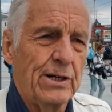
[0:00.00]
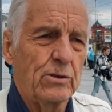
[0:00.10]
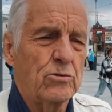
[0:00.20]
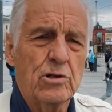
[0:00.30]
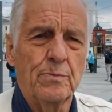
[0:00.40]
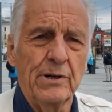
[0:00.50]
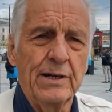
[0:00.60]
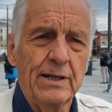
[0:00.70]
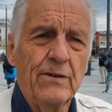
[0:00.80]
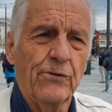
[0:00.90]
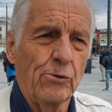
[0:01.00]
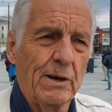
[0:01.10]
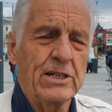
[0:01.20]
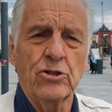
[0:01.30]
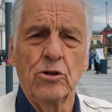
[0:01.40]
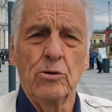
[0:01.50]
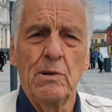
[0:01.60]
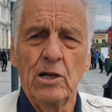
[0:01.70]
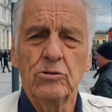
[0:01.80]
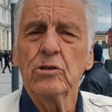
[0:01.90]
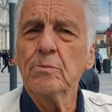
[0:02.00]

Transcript: to spread information about the